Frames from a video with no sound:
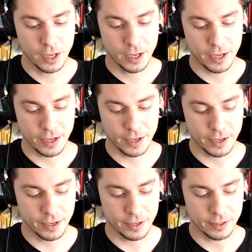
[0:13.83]

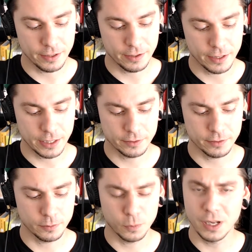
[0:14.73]
and
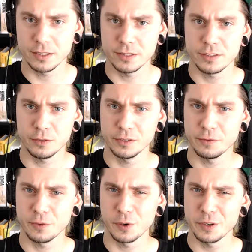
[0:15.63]
well, it's only
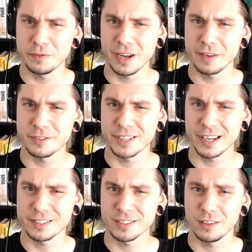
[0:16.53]
45
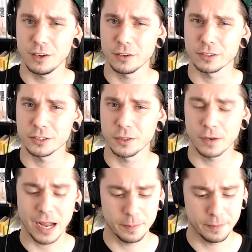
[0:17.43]
seconds long, so
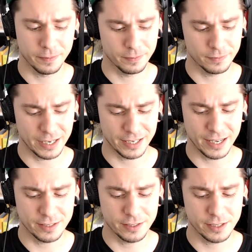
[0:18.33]
I
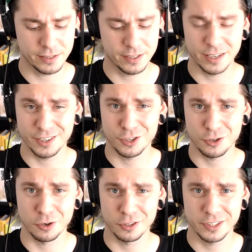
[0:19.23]
guess it's the
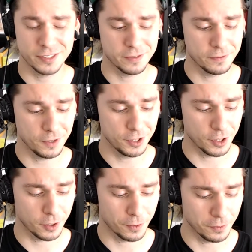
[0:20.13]
shortest
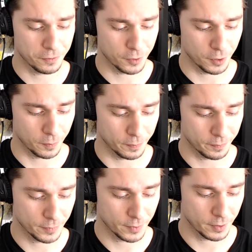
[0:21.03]
video
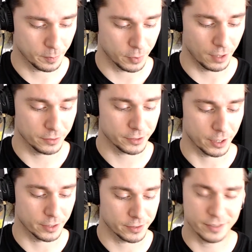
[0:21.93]
from Brawl
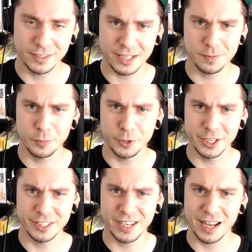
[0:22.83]
Stars. That's pretty
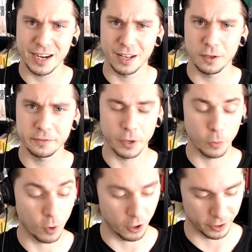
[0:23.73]
sad. I love their
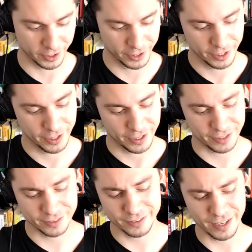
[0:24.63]
work
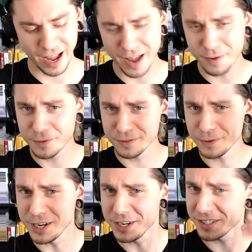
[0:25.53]
and I
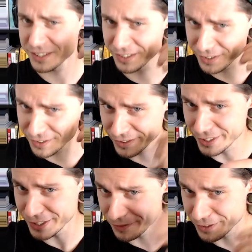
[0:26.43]
wish
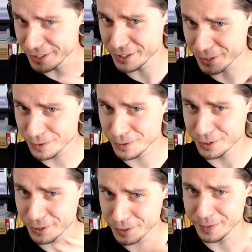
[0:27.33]
the videos
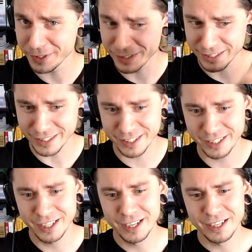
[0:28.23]
could be like,
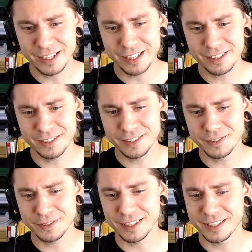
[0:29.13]
I don't know,
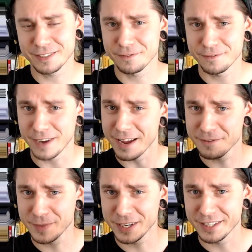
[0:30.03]
like 5
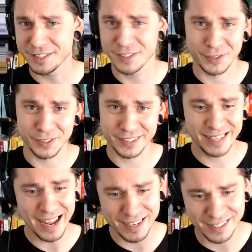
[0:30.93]
minutes or
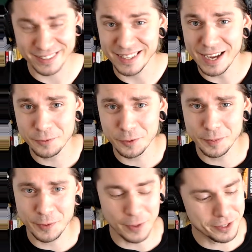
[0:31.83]
10. That would
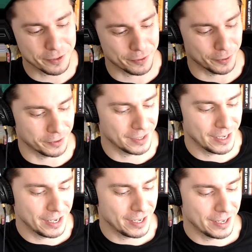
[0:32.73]
be wonderful.
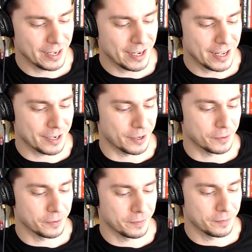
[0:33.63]
I don't
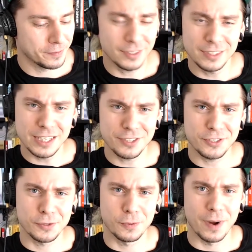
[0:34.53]
know. Let's
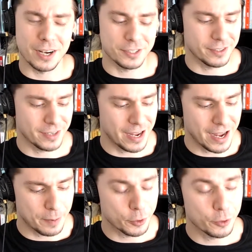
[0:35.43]
just watch it. I
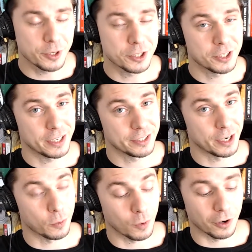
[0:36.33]
appreciate their
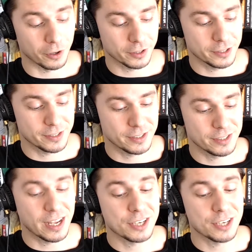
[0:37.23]
work. It's such